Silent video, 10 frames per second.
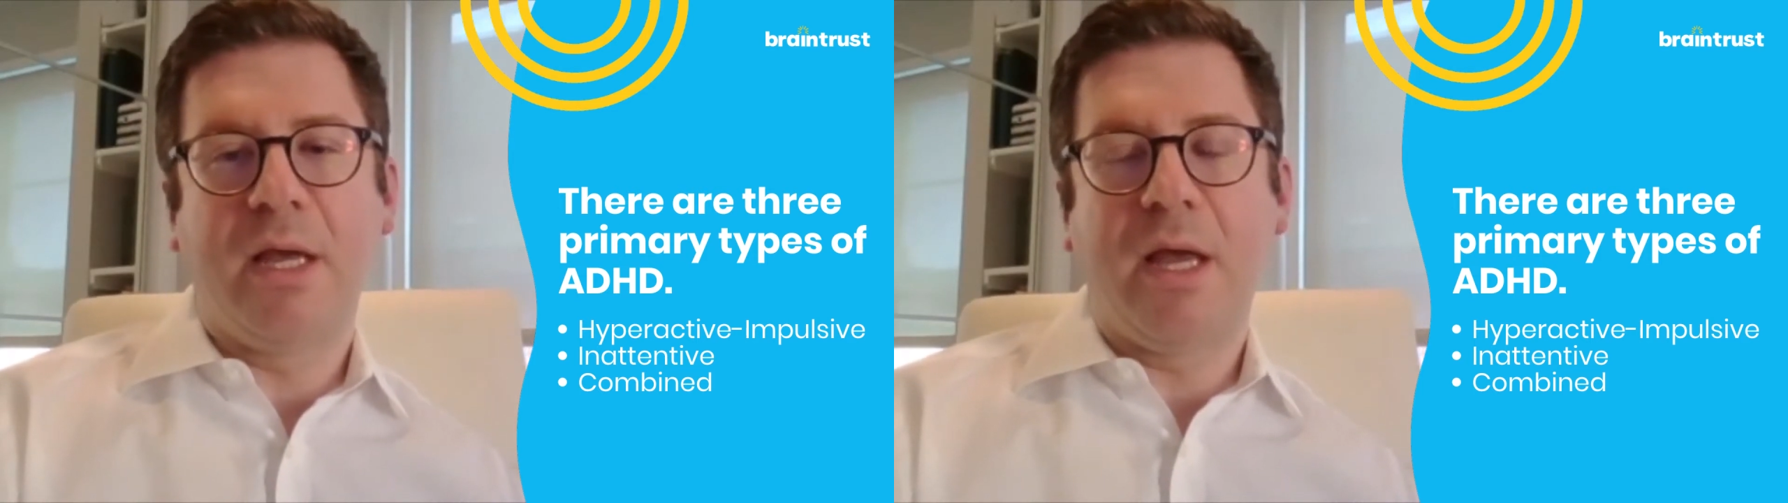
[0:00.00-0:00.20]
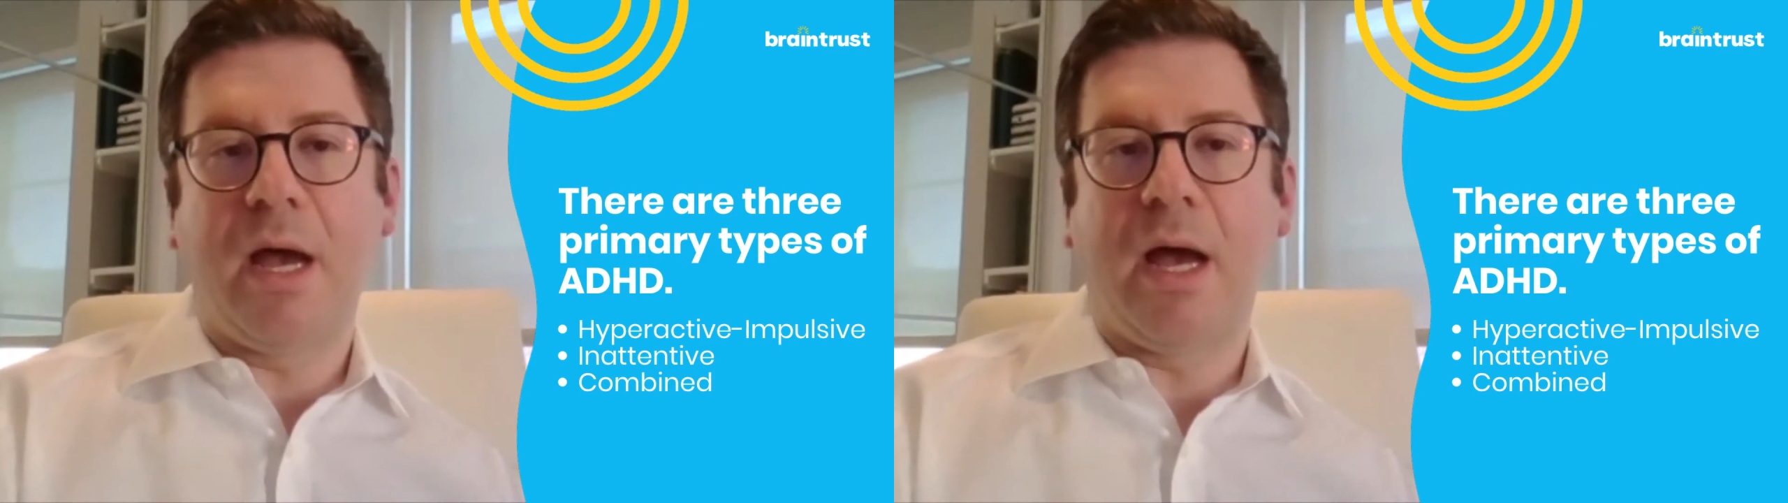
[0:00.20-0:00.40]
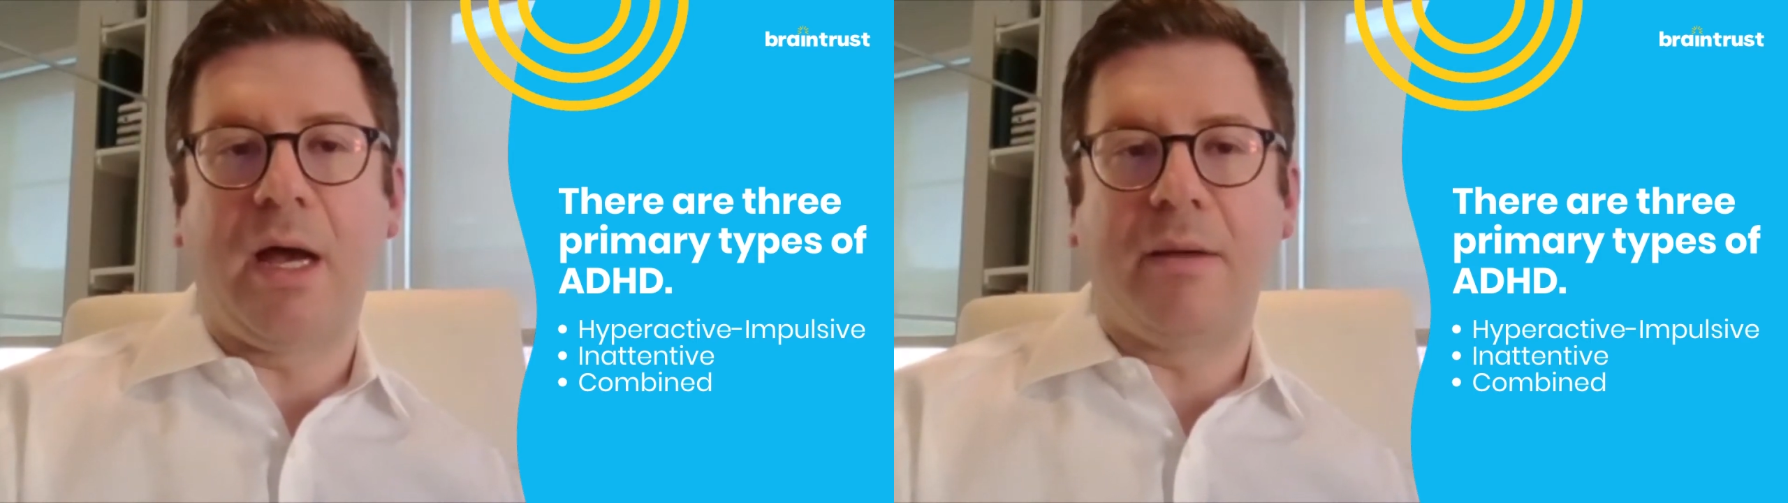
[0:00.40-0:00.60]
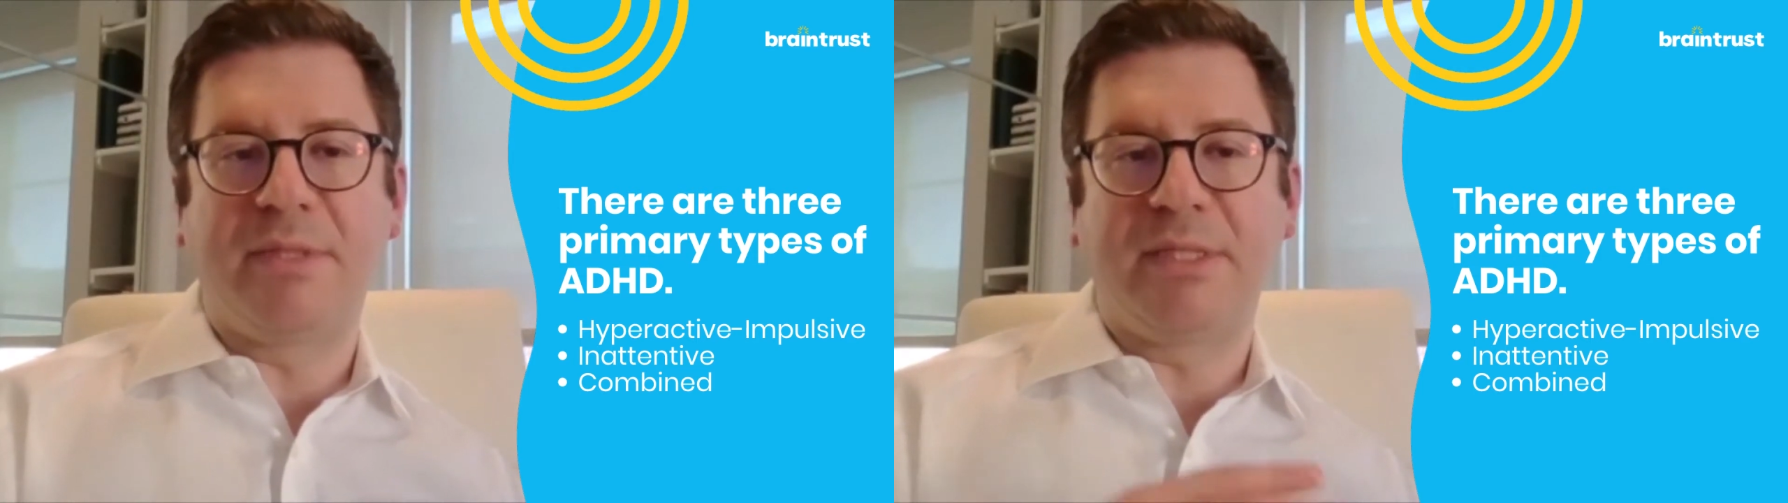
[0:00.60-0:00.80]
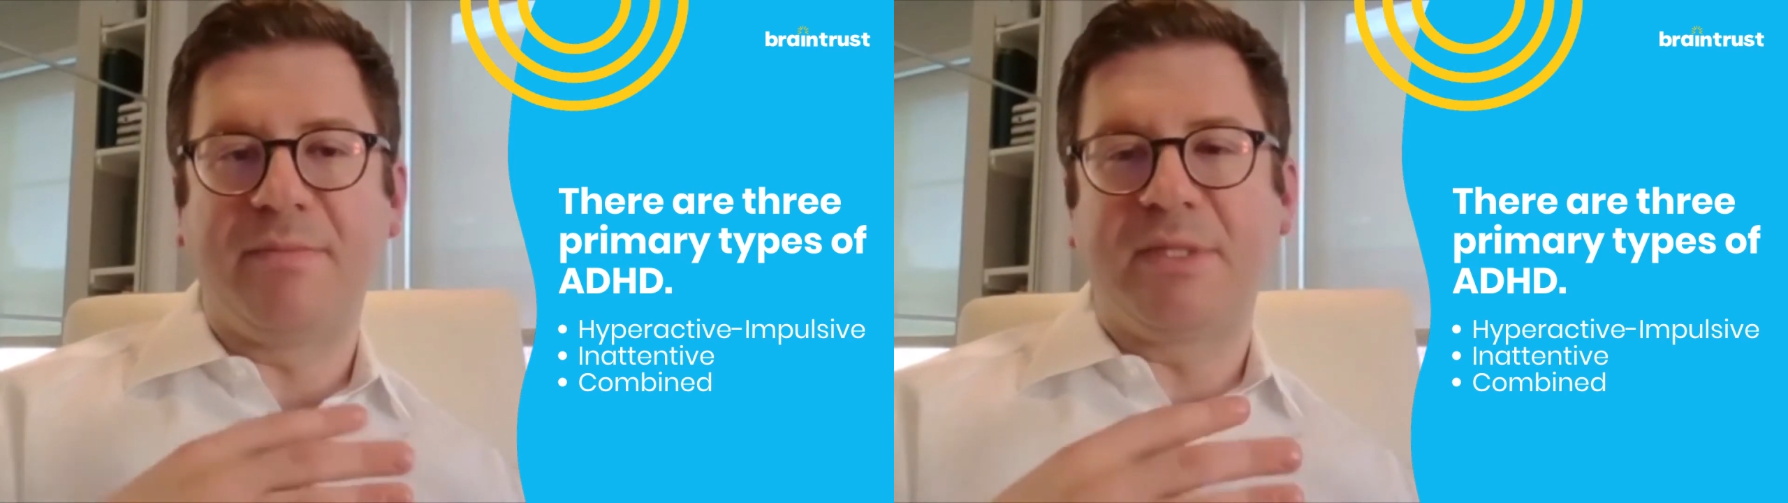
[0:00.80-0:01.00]
um,
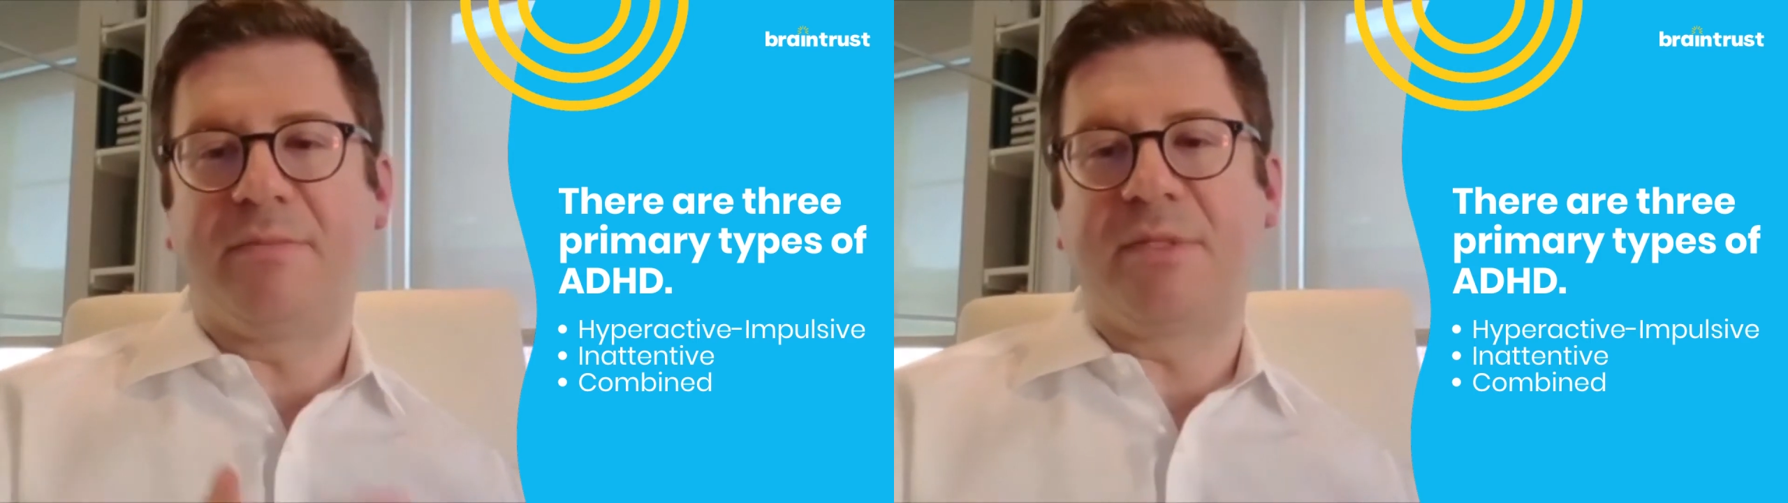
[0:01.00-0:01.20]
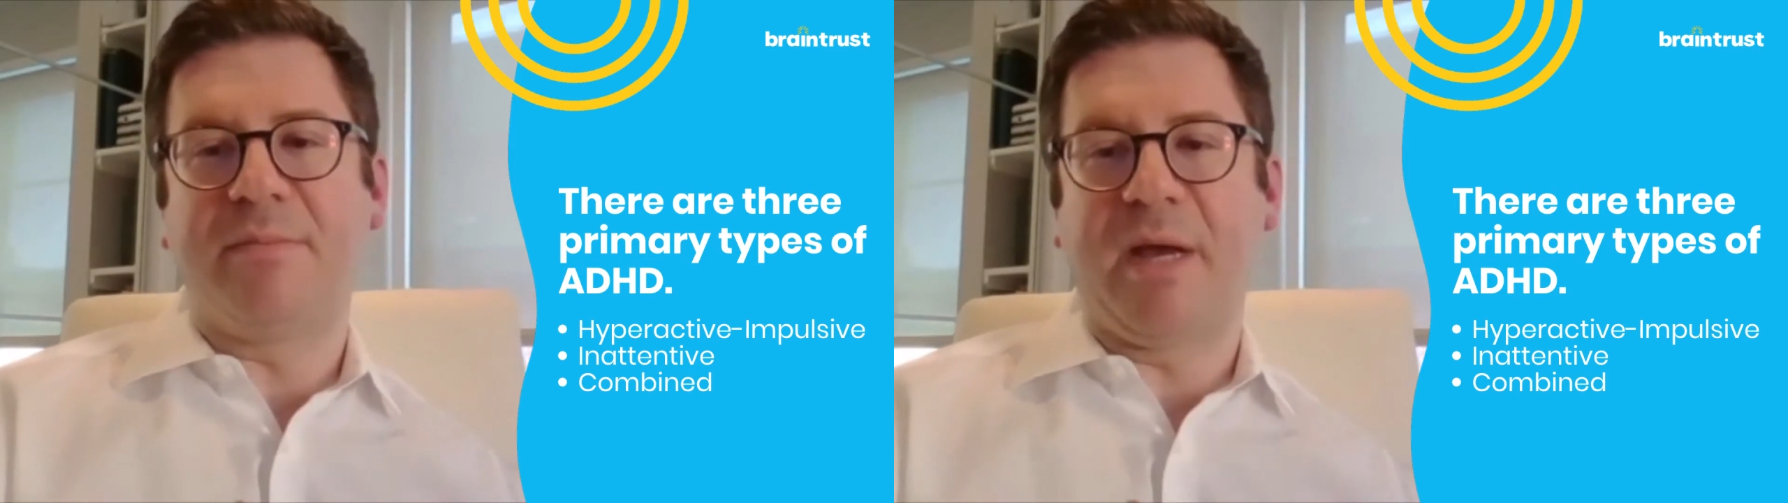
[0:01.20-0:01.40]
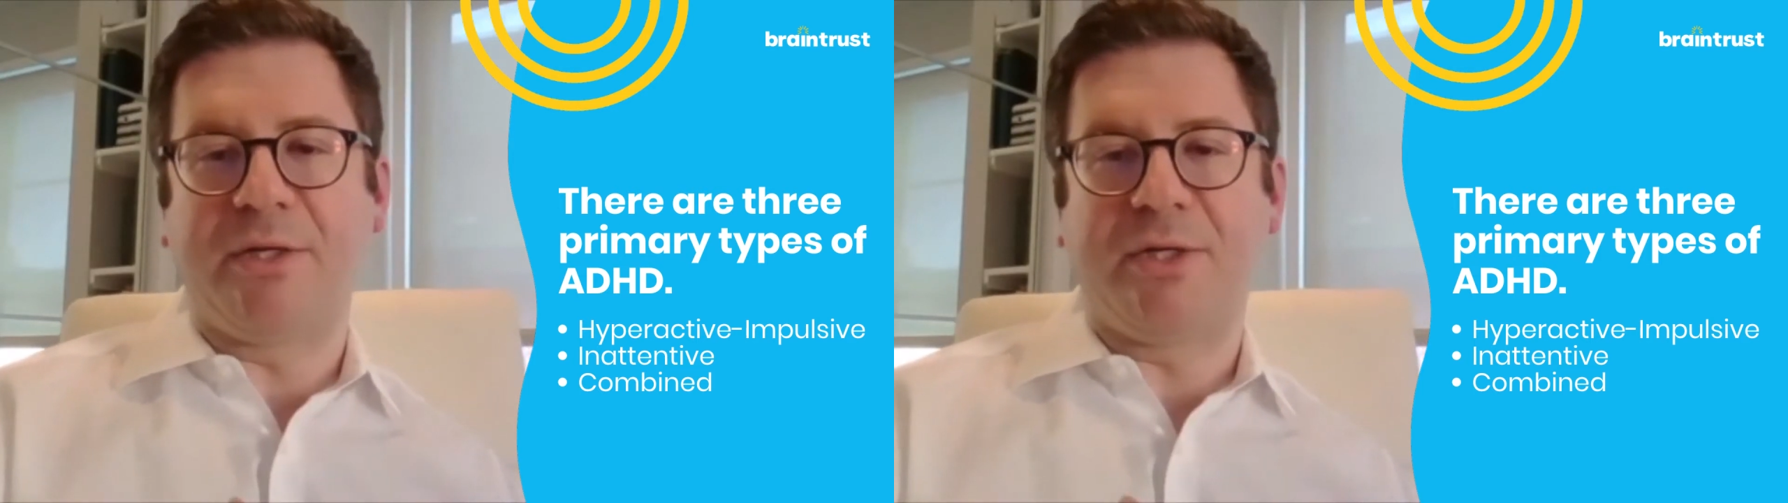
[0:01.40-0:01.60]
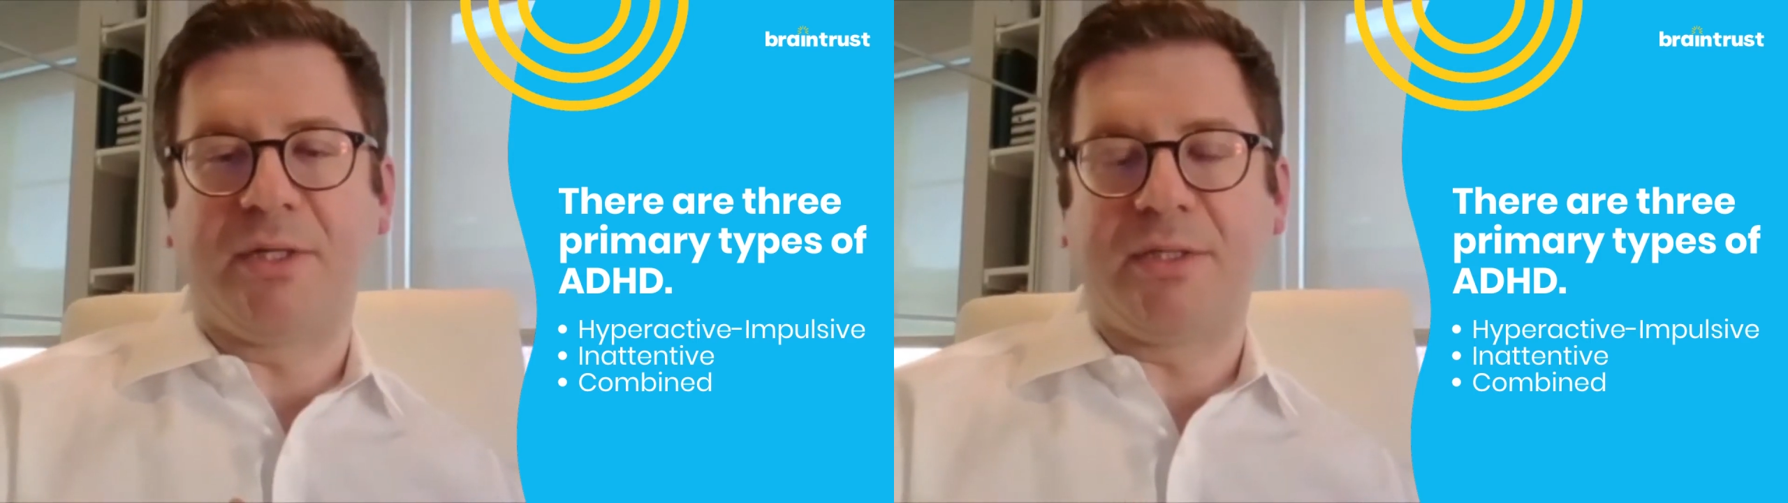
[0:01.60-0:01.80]
symptom dimensions.